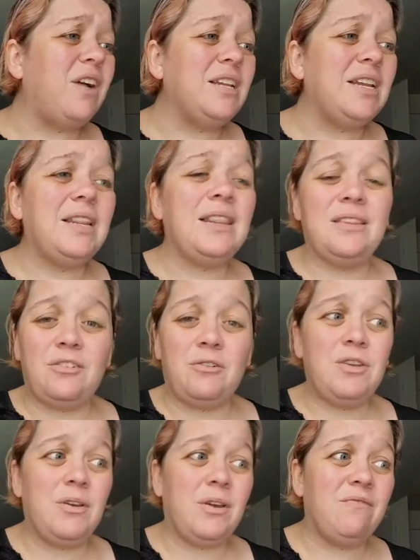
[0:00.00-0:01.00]
it in, so
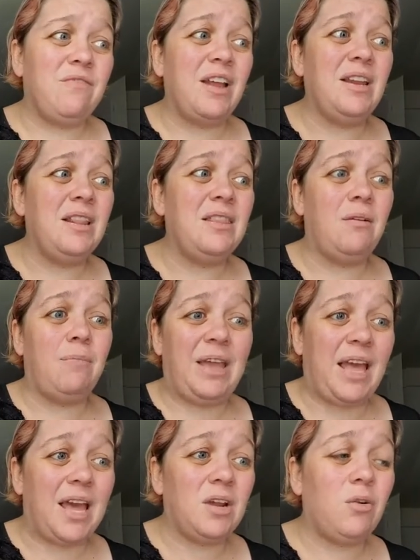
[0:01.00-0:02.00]
you can find it in there by
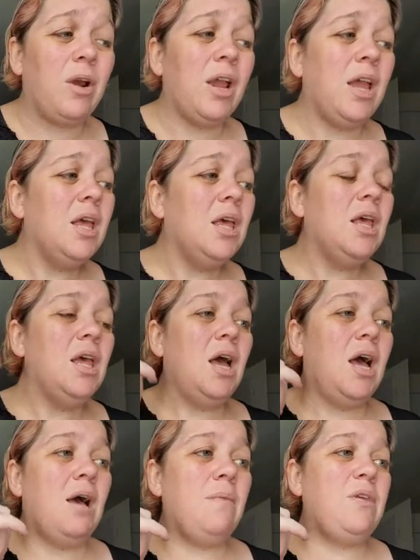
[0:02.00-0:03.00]
category.
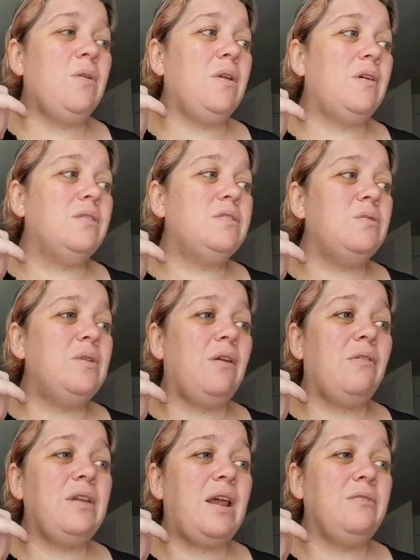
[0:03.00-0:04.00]
You can also
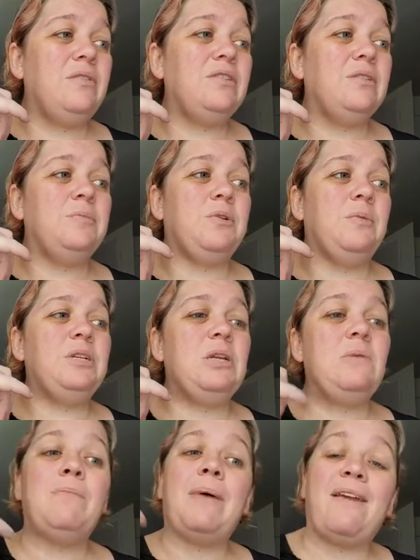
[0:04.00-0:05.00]
narrow down your
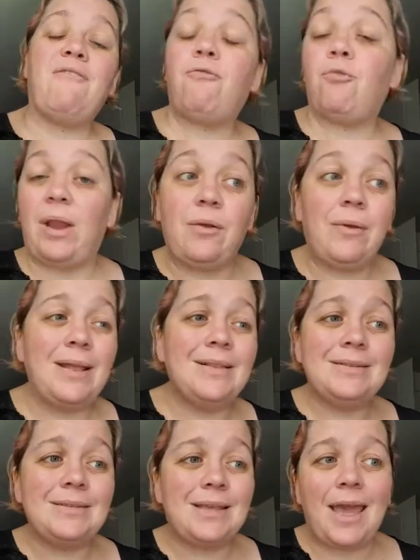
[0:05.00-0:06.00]
subscription by
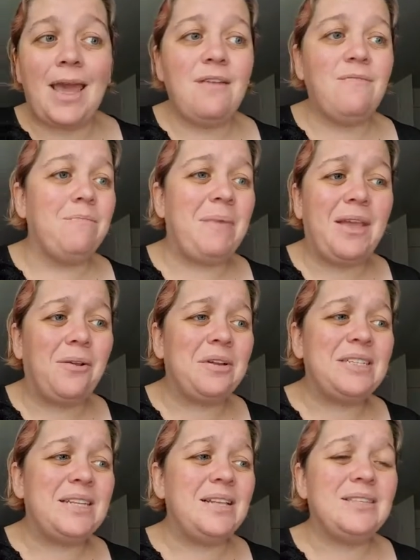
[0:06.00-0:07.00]
fragrance, okay?
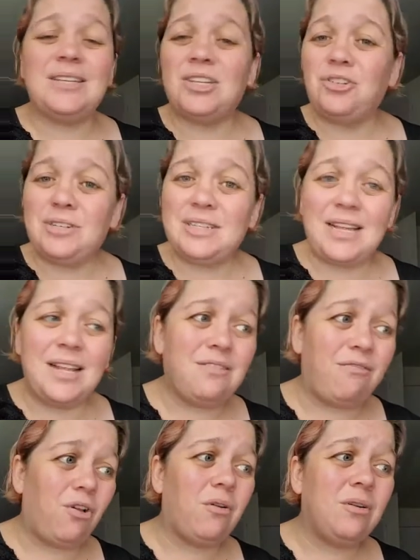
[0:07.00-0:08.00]
Bakery scents, citrus scents,
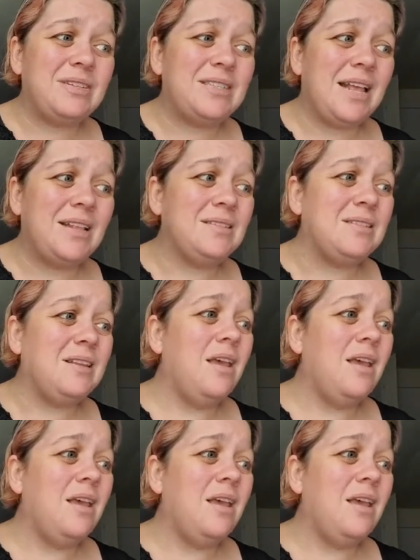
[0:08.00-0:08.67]
floral scents,